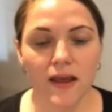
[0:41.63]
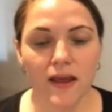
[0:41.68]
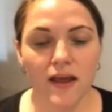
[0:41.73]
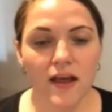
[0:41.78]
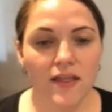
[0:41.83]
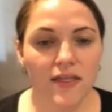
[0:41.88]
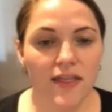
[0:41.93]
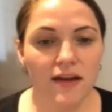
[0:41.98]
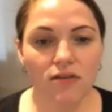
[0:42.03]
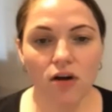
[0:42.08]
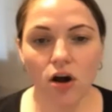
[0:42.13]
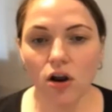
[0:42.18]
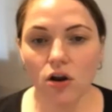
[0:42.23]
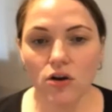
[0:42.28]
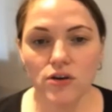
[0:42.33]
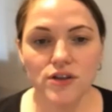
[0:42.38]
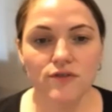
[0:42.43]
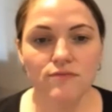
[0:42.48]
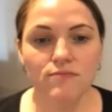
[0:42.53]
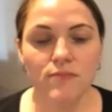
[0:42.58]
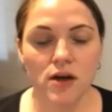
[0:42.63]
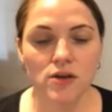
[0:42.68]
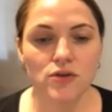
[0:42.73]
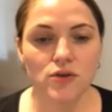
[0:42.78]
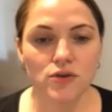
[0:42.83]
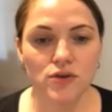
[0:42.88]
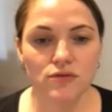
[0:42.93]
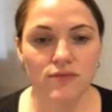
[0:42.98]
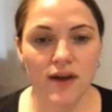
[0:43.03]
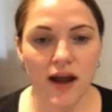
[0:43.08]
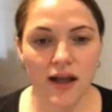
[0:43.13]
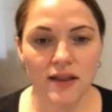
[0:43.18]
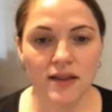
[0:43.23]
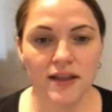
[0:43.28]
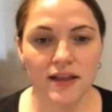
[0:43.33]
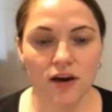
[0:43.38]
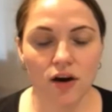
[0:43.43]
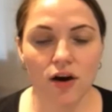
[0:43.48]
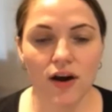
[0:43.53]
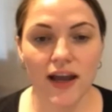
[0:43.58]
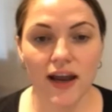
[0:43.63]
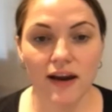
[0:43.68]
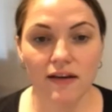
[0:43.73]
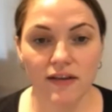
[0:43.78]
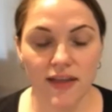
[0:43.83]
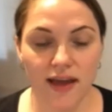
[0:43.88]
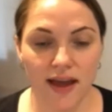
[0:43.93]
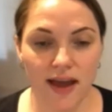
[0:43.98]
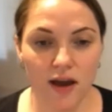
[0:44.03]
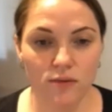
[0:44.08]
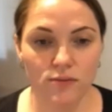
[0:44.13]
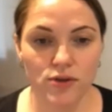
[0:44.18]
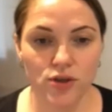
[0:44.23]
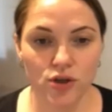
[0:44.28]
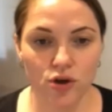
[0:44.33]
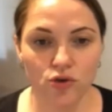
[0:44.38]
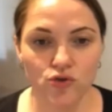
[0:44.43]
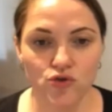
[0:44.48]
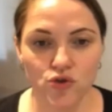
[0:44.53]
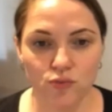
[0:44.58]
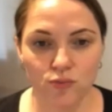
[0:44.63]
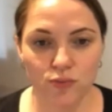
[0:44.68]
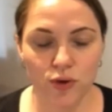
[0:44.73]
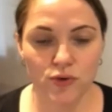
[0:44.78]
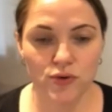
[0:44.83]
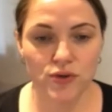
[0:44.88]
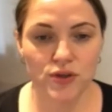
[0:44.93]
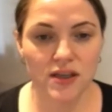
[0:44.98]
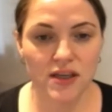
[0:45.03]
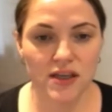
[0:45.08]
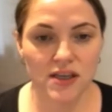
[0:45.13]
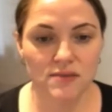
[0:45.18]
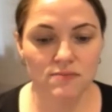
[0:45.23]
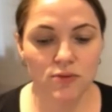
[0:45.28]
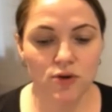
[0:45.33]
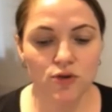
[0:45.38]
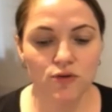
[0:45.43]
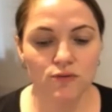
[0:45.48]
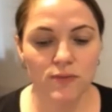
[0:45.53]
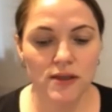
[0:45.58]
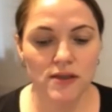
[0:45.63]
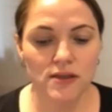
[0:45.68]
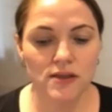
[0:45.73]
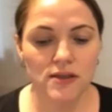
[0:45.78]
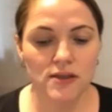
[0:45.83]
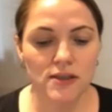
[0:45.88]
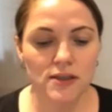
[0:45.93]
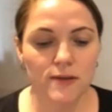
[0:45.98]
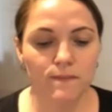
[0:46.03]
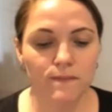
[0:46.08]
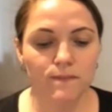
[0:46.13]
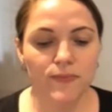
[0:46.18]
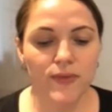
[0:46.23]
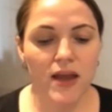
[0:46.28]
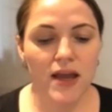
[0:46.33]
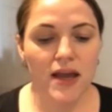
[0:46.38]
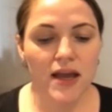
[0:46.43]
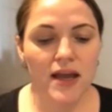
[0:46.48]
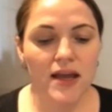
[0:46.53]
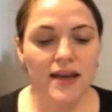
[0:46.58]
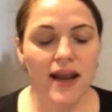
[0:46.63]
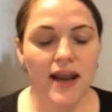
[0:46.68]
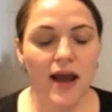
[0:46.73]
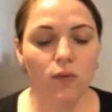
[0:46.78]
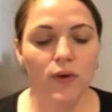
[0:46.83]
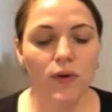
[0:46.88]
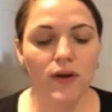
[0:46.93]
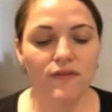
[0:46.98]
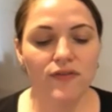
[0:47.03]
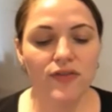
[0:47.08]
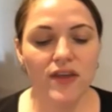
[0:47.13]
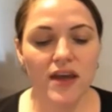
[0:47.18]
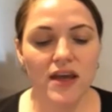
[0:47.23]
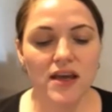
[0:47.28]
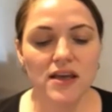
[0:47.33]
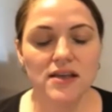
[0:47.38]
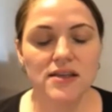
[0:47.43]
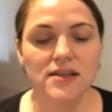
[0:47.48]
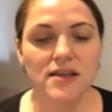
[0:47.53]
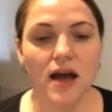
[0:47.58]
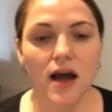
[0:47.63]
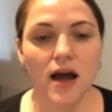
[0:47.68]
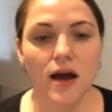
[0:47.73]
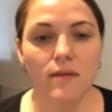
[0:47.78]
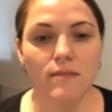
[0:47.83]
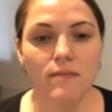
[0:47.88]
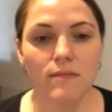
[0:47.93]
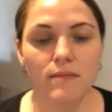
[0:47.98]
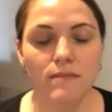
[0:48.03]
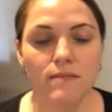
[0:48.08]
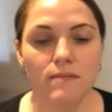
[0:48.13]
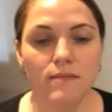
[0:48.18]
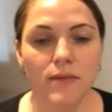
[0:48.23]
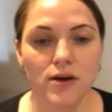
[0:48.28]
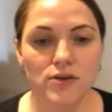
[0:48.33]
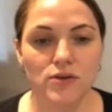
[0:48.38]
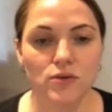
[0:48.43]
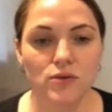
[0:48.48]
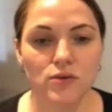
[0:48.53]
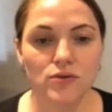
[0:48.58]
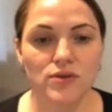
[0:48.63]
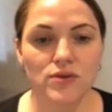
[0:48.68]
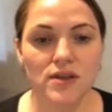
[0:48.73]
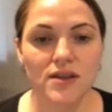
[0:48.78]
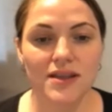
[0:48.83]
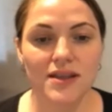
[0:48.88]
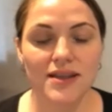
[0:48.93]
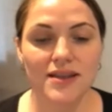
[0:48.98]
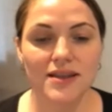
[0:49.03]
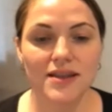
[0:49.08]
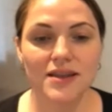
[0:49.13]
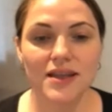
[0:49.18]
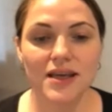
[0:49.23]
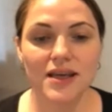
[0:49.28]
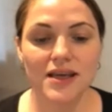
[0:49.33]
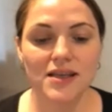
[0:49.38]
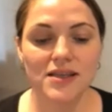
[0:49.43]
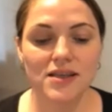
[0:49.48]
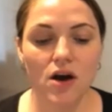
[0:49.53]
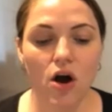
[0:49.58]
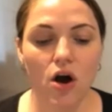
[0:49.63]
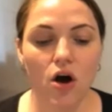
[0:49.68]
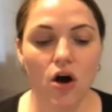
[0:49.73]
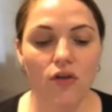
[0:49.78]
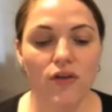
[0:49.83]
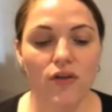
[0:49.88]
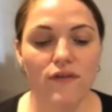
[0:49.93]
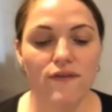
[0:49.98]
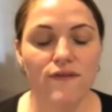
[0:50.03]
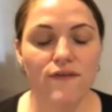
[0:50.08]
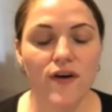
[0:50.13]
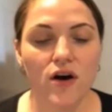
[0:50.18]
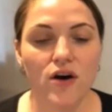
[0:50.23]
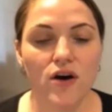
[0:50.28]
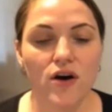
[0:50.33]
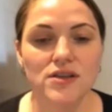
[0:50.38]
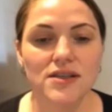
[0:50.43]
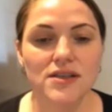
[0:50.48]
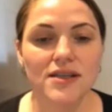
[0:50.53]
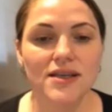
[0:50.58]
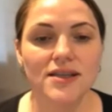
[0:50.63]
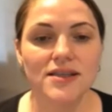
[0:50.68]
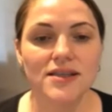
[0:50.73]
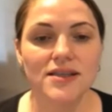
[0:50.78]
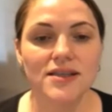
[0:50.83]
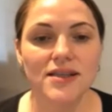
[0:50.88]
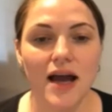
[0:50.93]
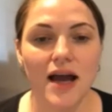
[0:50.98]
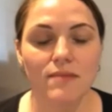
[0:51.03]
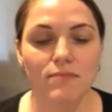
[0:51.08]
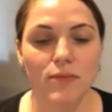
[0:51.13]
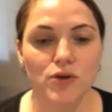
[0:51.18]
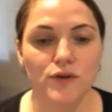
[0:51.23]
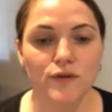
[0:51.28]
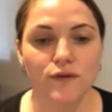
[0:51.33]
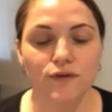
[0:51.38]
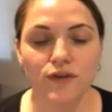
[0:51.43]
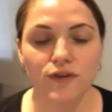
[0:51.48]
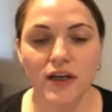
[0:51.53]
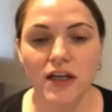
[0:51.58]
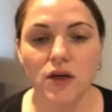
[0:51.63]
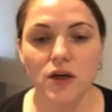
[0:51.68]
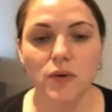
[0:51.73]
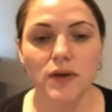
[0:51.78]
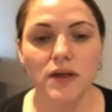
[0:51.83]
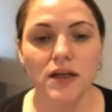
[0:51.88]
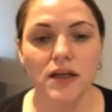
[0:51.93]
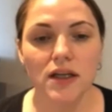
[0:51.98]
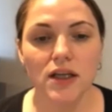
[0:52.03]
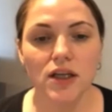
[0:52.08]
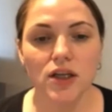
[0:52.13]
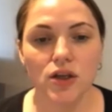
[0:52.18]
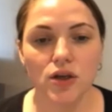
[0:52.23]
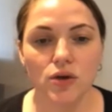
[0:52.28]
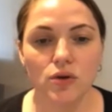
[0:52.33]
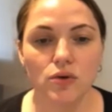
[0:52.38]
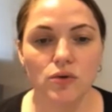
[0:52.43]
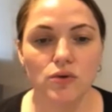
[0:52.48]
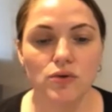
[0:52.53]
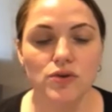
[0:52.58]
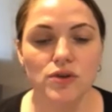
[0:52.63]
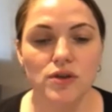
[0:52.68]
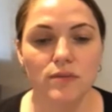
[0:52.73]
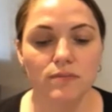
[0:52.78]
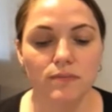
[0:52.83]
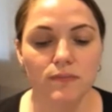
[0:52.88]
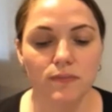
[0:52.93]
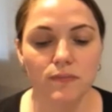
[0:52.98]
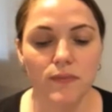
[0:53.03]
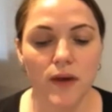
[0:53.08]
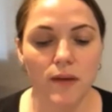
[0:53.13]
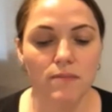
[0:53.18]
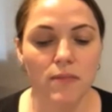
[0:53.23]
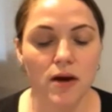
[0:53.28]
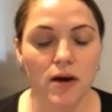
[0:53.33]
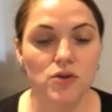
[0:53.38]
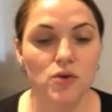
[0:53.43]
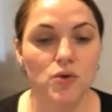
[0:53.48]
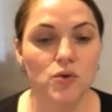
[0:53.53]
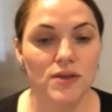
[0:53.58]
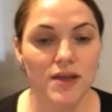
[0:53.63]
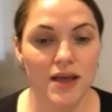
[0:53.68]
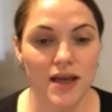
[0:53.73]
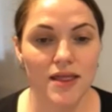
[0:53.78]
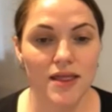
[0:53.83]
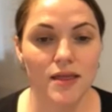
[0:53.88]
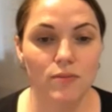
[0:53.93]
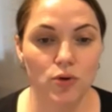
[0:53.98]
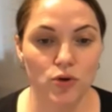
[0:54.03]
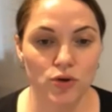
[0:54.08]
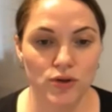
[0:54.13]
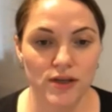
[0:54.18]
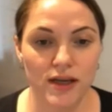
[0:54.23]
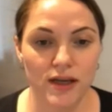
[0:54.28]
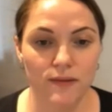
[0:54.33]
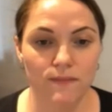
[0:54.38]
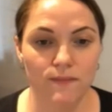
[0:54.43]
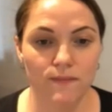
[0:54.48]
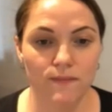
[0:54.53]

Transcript: There are lots of muscles around the eye area that help to contribute to these movements. Now, with these muscles, these are the fastest and most frequently used muscles in the body.